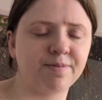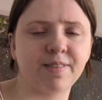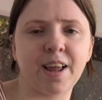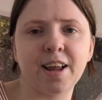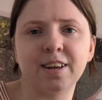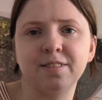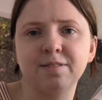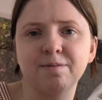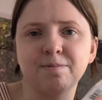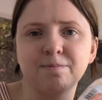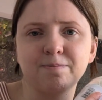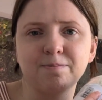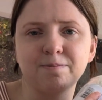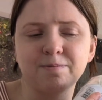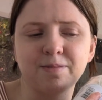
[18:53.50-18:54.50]
that
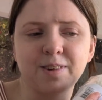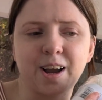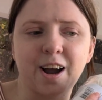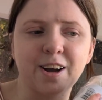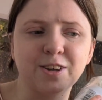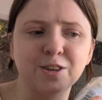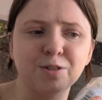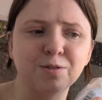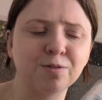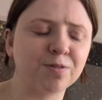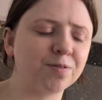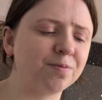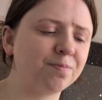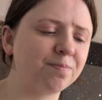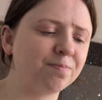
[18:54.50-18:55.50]
kind of,
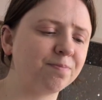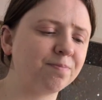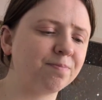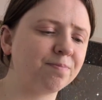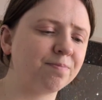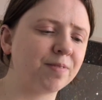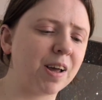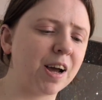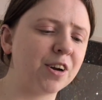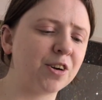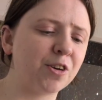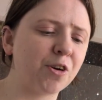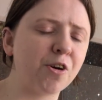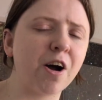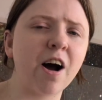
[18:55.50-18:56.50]
I don't
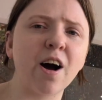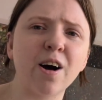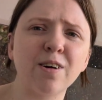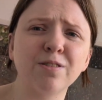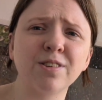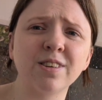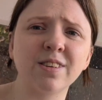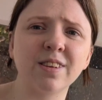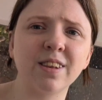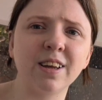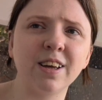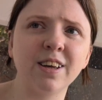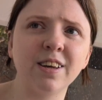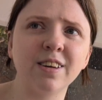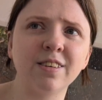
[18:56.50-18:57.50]
know, halves
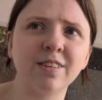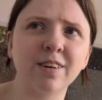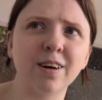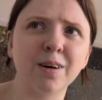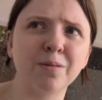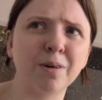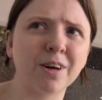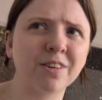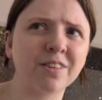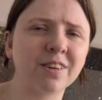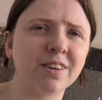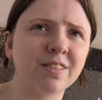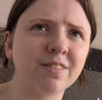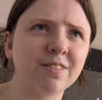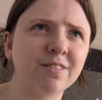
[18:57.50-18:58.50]
the amount
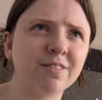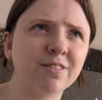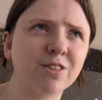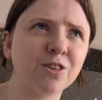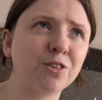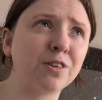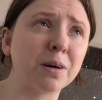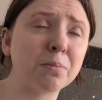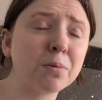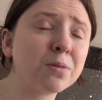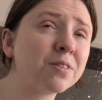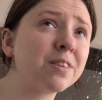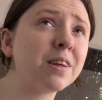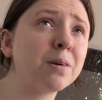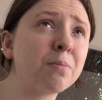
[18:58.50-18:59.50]
that, or
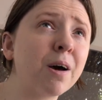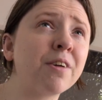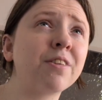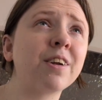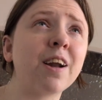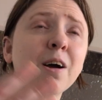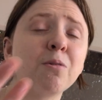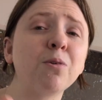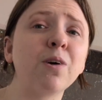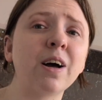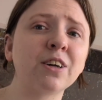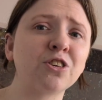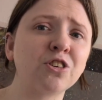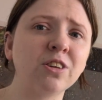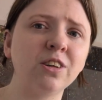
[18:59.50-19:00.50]
doubles the amount that I will
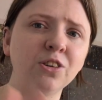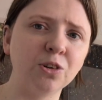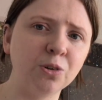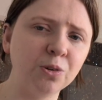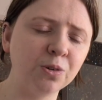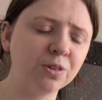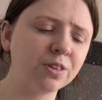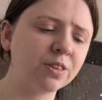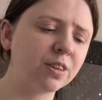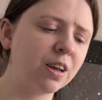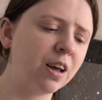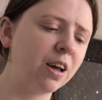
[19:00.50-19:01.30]
actually use,